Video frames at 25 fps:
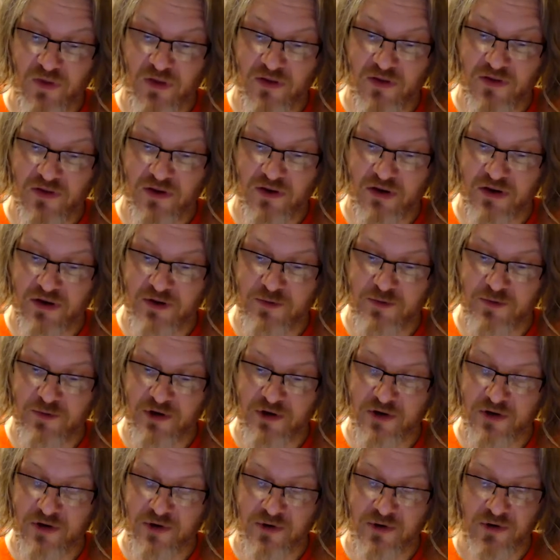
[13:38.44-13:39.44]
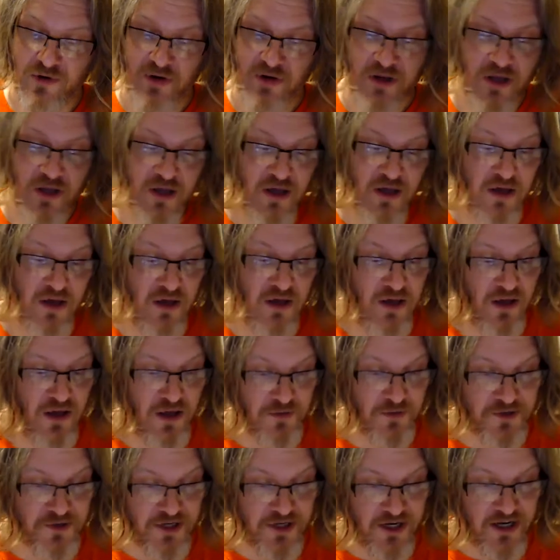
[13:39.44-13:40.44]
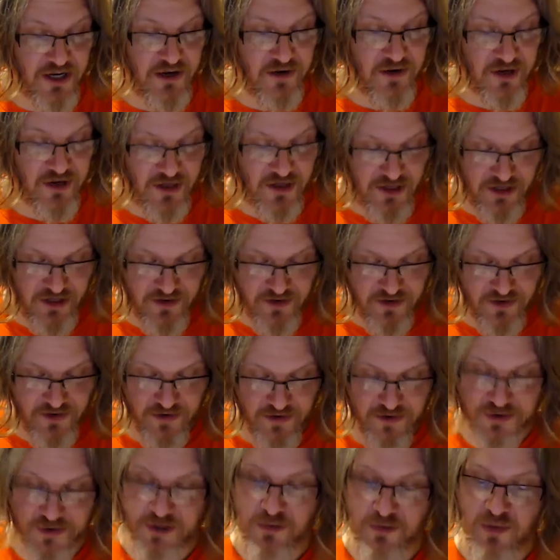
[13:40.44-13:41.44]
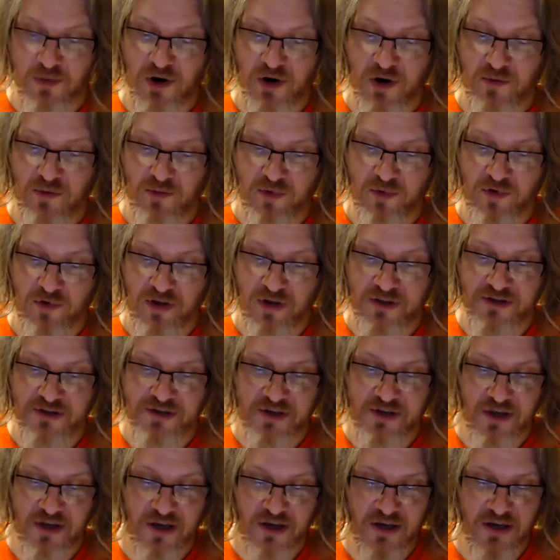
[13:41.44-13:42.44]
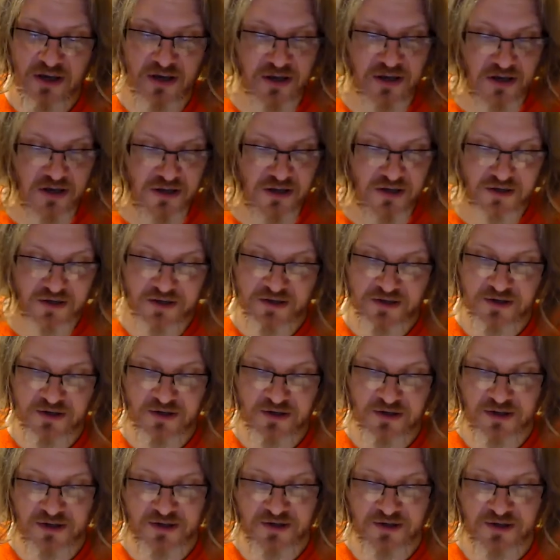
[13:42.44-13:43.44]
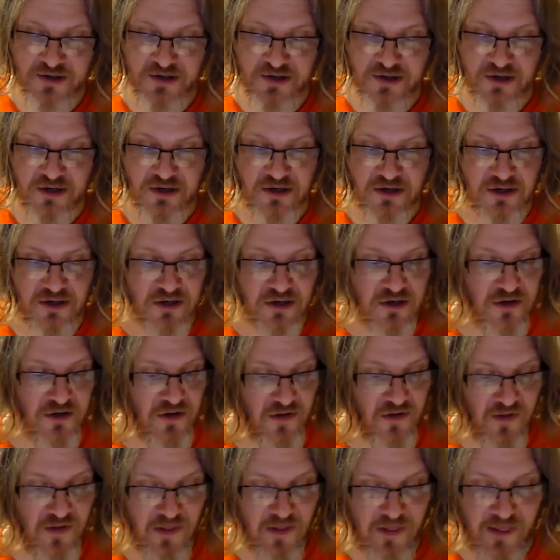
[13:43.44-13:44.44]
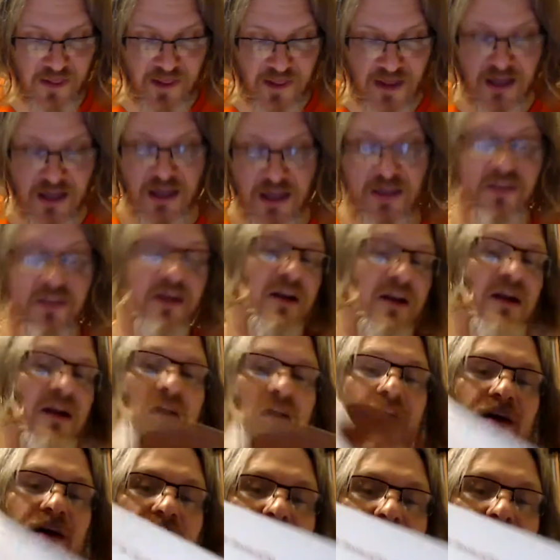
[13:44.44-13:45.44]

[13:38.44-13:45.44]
Talks about upside down encounters, the Proud Princess. Let's see. And then it has